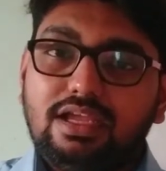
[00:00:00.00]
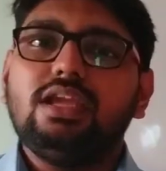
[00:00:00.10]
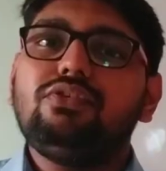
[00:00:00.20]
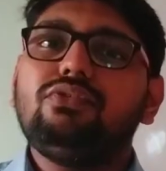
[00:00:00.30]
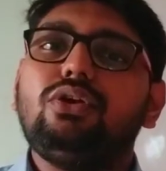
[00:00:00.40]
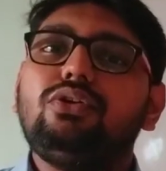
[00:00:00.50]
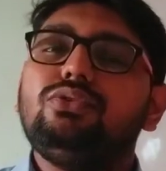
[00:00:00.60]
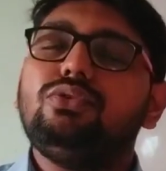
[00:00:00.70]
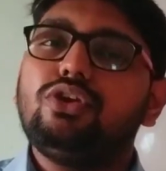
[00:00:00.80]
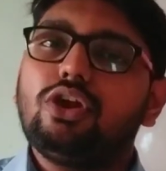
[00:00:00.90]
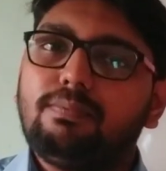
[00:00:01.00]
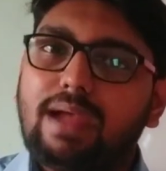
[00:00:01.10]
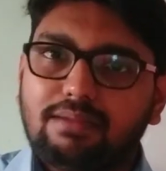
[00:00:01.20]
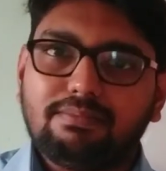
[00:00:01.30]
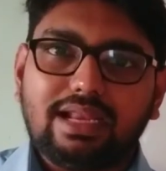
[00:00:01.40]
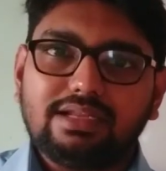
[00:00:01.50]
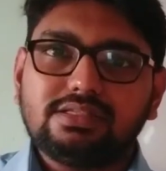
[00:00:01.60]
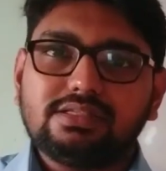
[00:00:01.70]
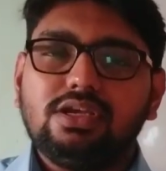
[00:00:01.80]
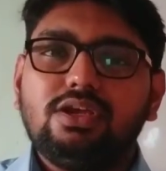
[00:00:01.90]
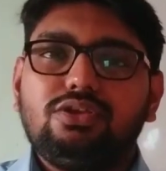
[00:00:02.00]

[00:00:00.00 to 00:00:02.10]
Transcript: If you want to know your bank balance,